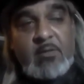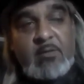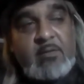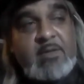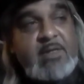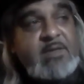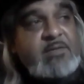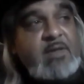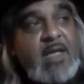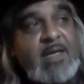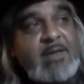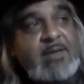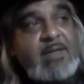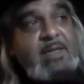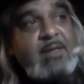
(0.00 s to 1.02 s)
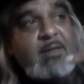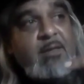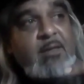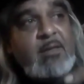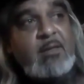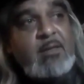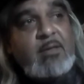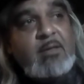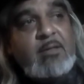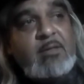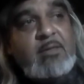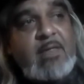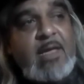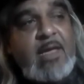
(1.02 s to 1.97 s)
this idea
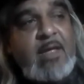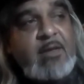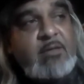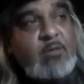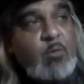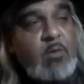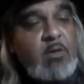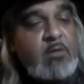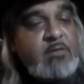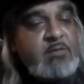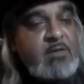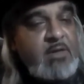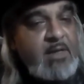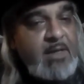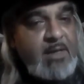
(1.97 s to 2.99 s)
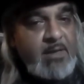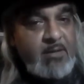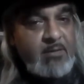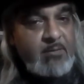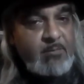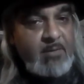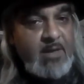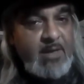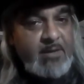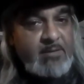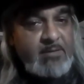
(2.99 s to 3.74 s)
that the world is going to end, right?